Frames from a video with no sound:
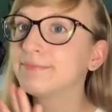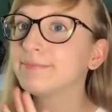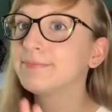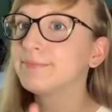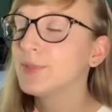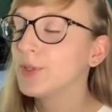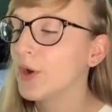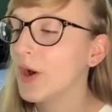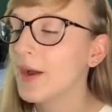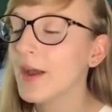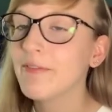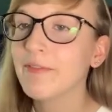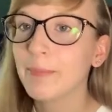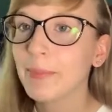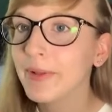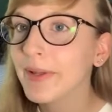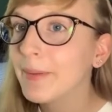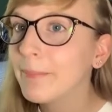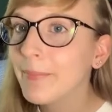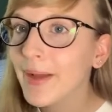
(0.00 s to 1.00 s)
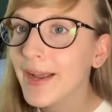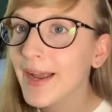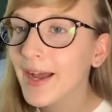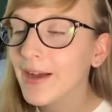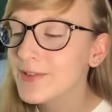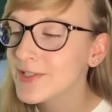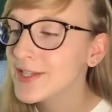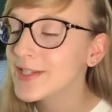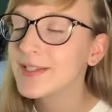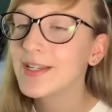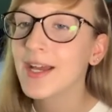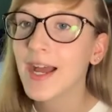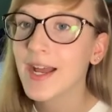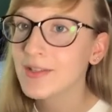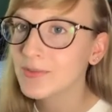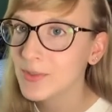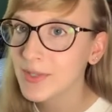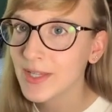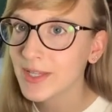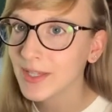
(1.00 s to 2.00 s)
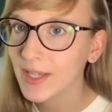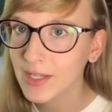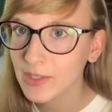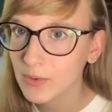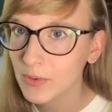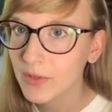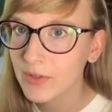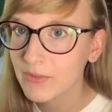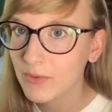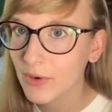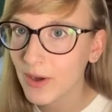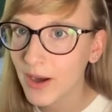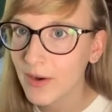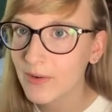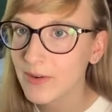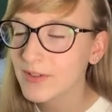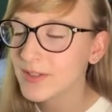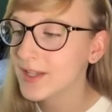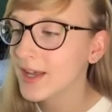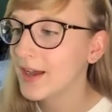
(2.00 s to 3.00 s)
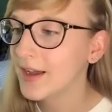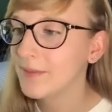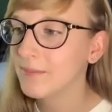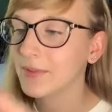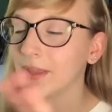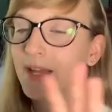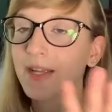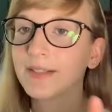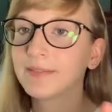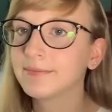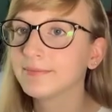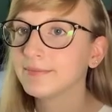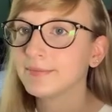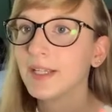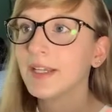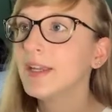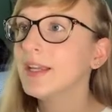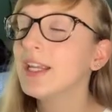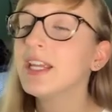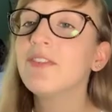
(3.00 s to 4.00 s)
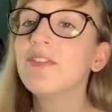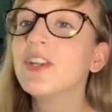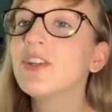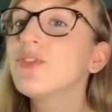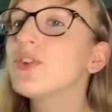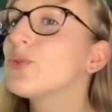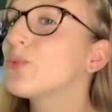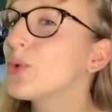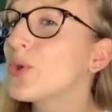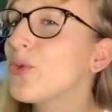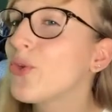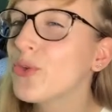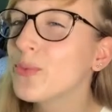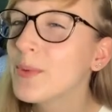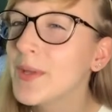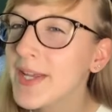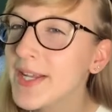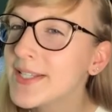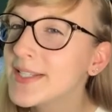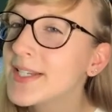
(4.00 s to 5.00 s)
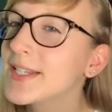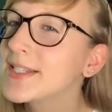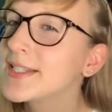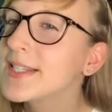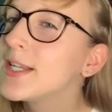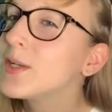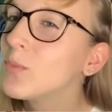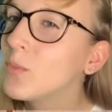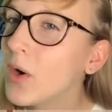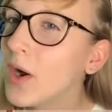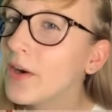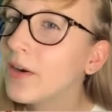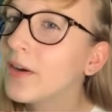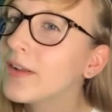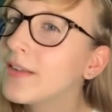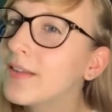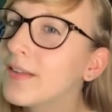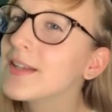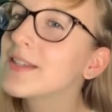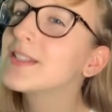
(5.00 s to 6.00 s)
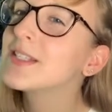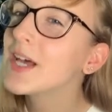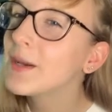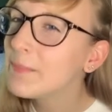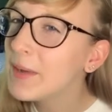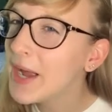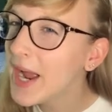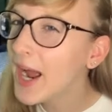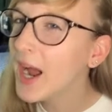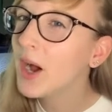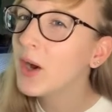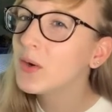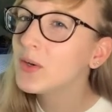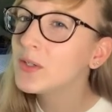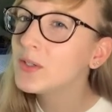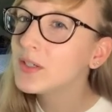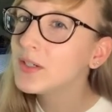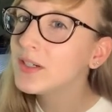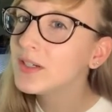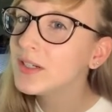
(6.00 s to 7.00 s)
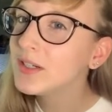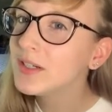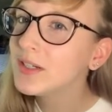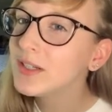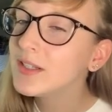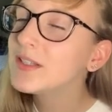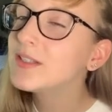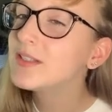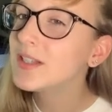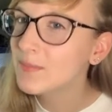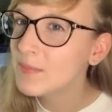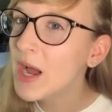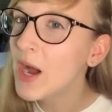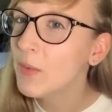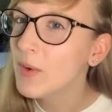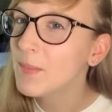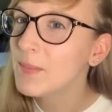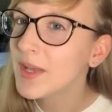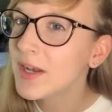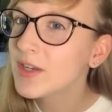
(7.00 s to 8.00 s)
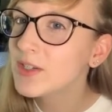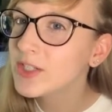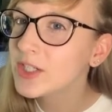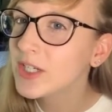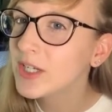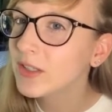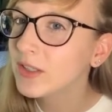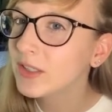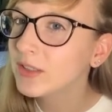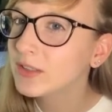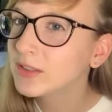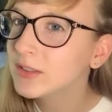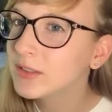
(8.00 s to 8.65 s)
You know, I have a plant in my house, it dies within like 24 hours. I'm like, even if it's one of those plants that doesn't need water, it's like somehow I managed to kill it.